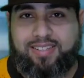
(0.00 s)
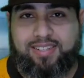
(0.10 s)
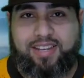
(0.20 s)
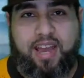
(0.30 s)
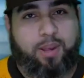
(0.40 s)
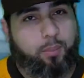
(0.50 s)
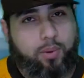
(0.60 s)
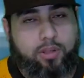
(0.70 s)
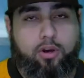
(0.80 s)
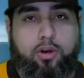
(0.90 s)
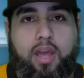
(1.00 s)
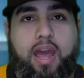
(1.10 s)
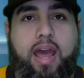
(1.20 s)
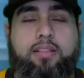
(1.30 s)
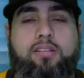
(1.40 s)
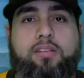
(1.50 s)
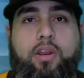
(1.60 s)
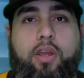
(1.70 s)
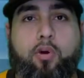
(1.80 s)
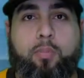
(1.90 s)
Today, we look at the
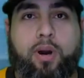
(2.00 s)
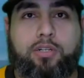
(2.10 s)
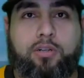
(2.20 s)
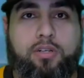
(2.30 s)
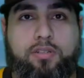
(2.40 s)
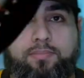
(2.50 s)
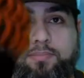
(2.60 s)
San Diego Padres.